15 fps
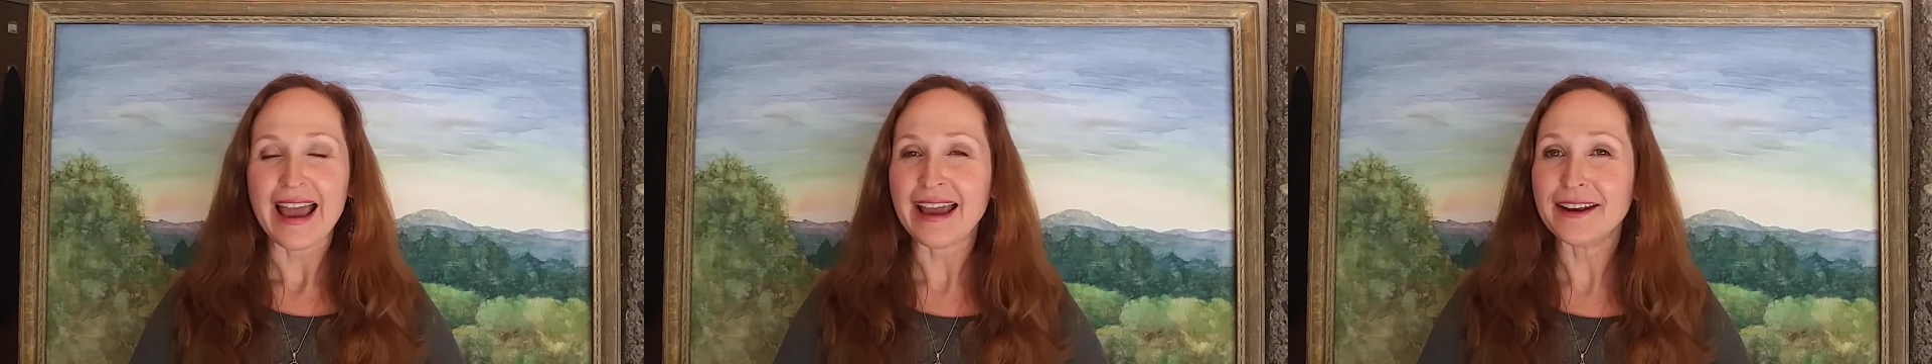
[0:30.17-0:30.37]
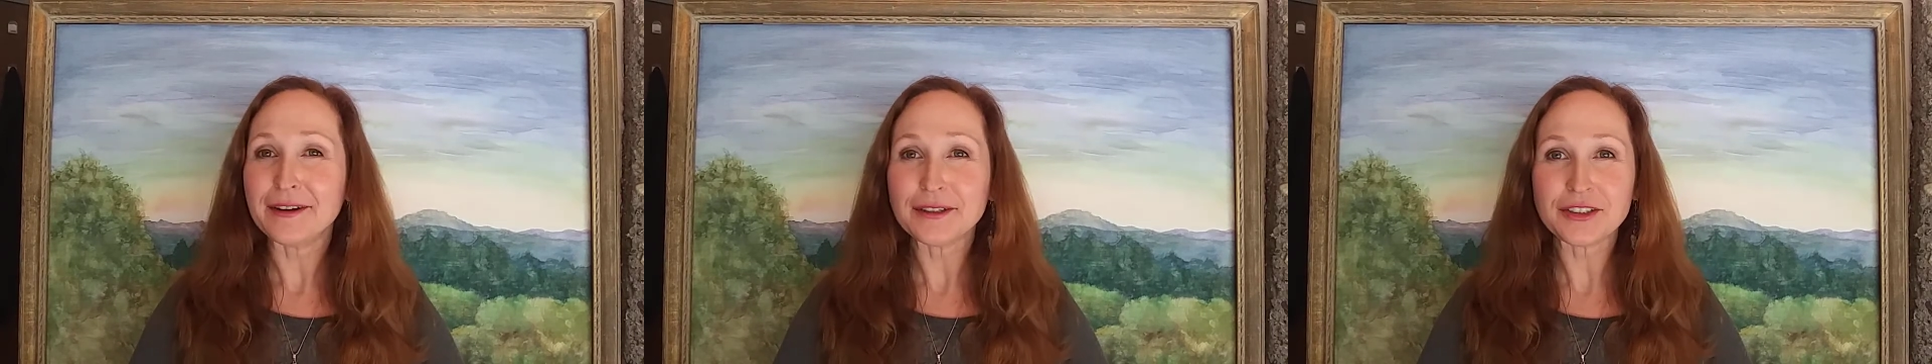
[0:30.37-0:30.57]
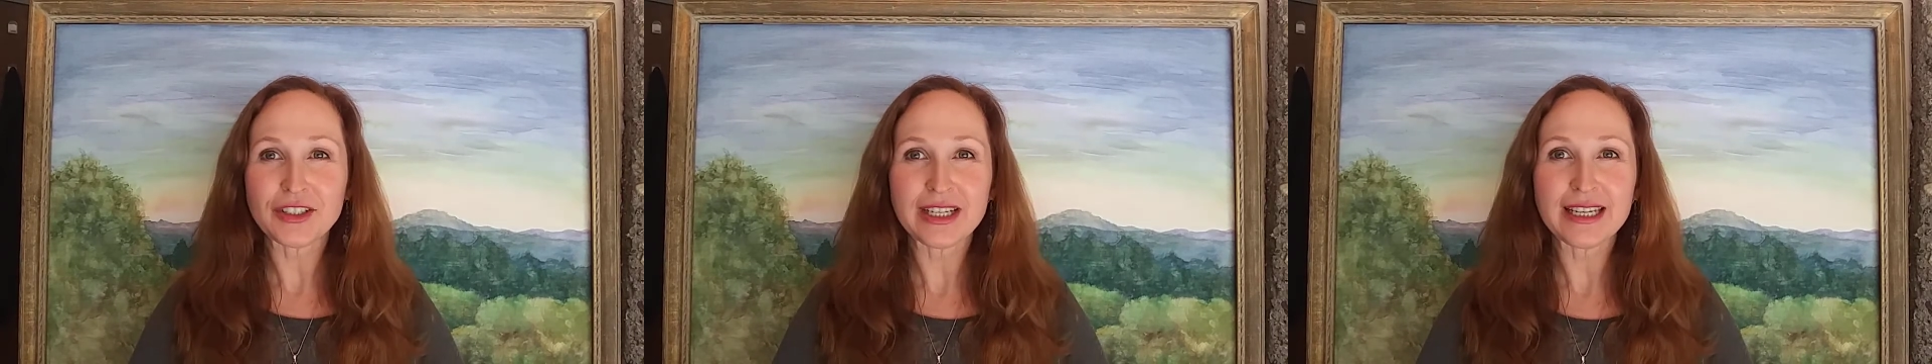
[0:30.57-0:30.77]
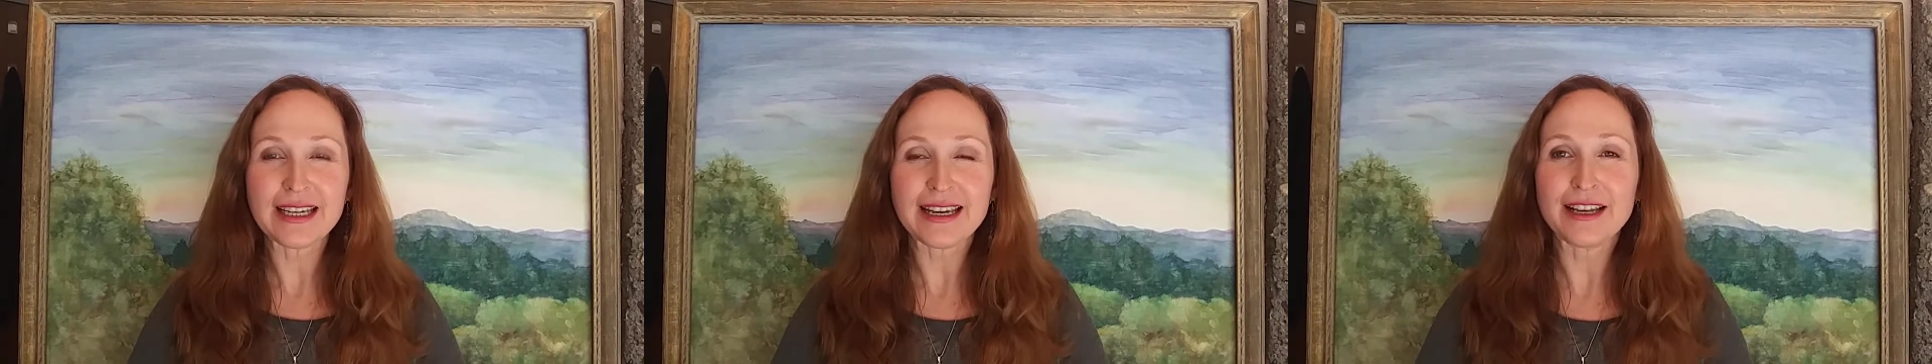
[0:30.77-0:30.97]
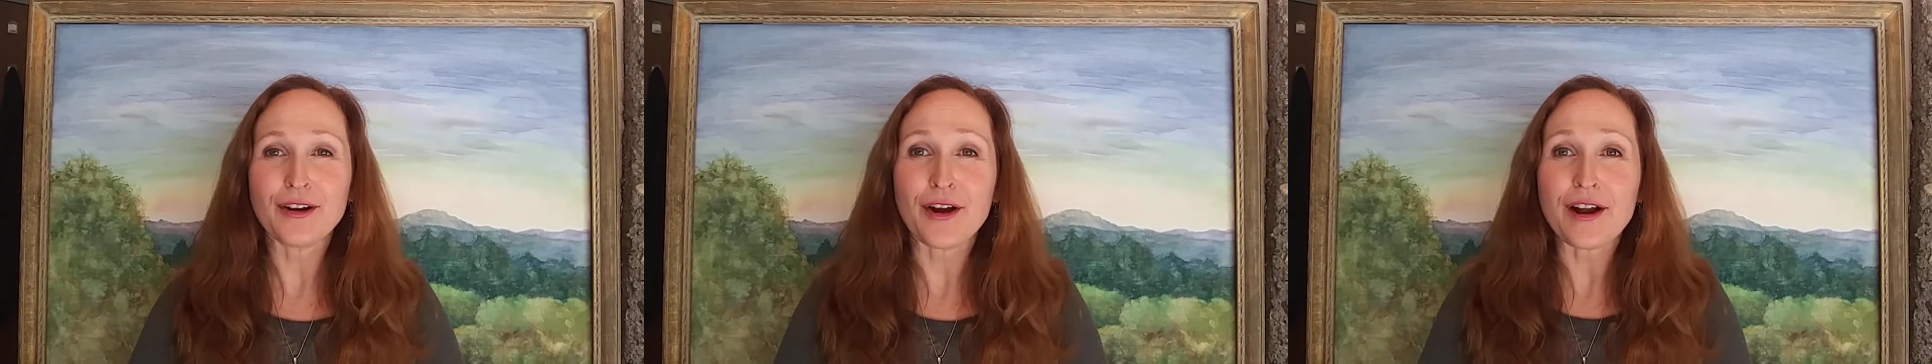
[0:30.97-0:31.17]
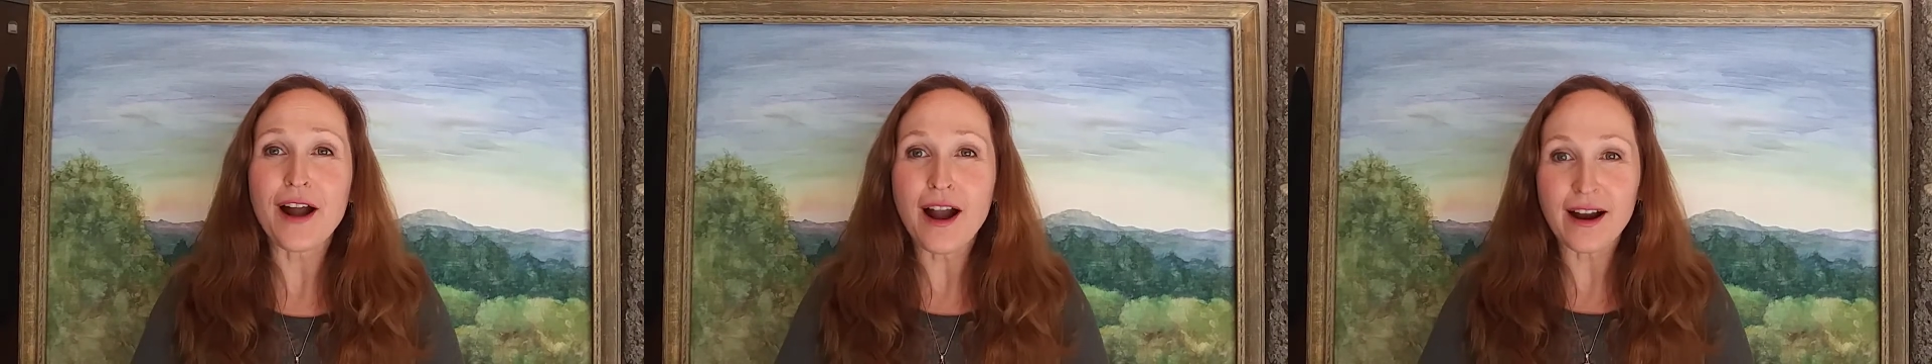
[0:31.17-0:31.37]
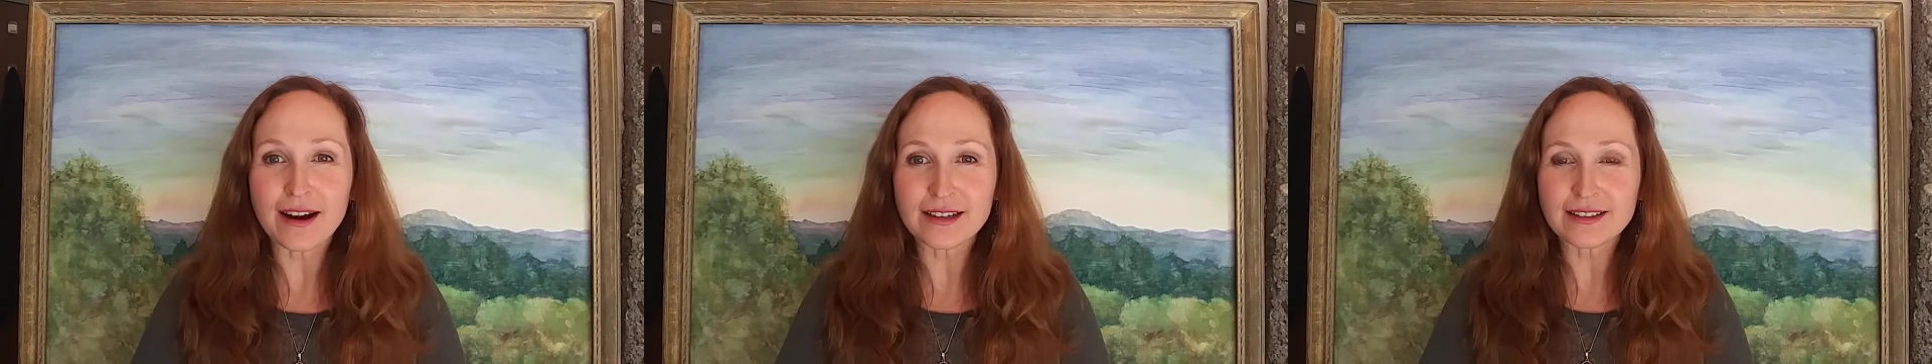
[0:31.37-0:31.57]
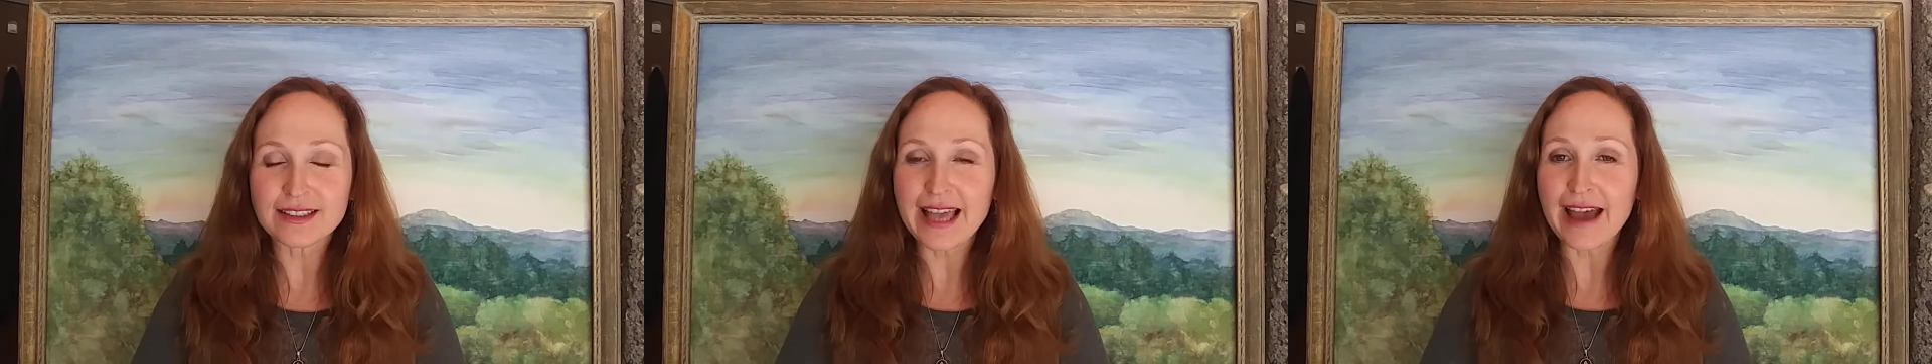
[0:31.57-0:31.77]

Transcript: energy in our hearts,